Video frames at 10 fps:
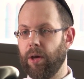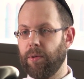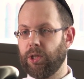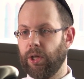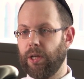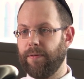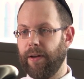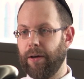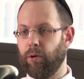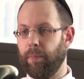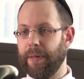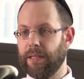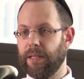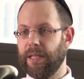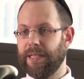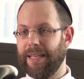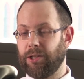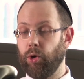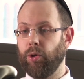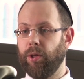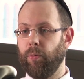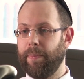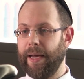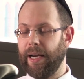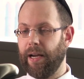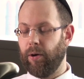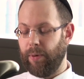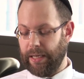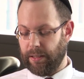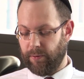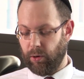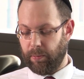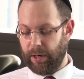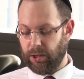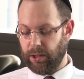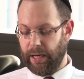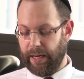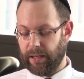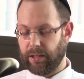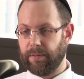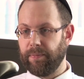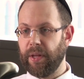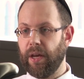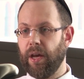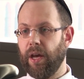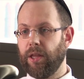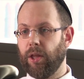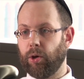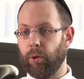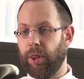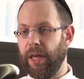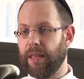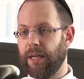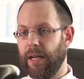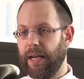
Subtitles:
But certainly for local businesses, that's good that we're paying lower rates of corporation tax. The other good thing that he